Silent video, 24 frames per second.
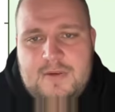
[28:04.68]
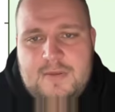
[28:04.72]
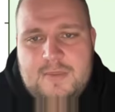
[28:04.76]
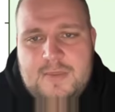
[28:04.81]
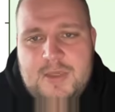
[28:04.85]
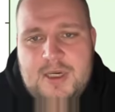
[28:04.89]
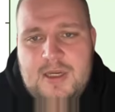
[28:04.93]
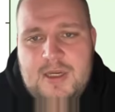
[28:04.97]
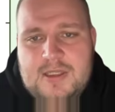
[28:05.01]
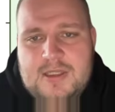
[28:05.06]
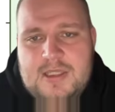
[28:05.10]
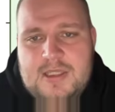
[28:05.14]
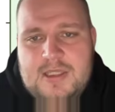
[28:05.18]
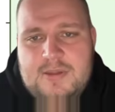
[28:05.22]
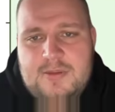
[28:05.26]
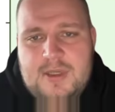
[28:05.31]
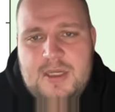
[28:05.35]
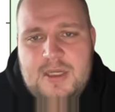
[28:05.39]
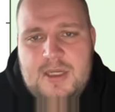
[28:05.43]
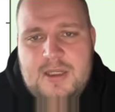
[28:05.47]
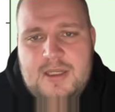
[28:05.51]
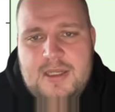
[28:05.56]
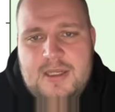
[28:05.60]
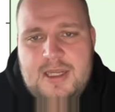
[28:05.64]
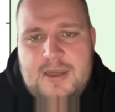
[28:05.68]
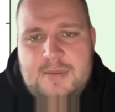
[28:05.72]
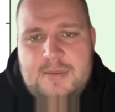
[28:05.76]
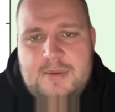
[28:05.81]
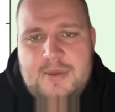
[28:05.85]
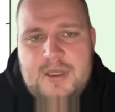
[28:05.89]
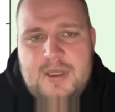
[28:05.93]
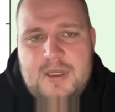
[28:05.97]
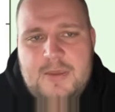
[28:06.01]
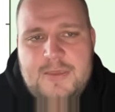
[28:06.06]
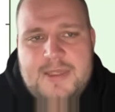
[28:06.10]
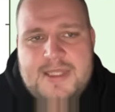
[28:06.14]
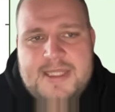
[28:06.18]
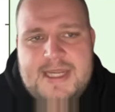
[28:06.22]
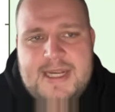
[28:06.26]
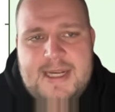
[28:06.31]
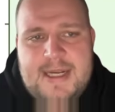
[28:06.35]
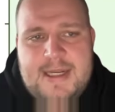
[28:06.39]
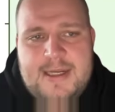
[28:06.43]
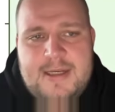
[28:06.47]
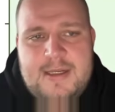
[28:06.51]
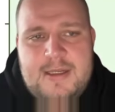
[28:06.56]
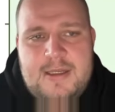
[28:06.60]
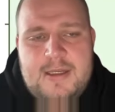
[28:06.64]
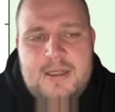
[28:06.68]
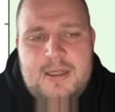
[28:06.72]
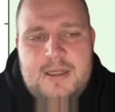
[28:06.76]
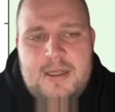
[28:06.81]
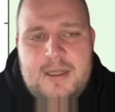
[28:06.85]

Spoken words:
a pass into an underlap in number 10.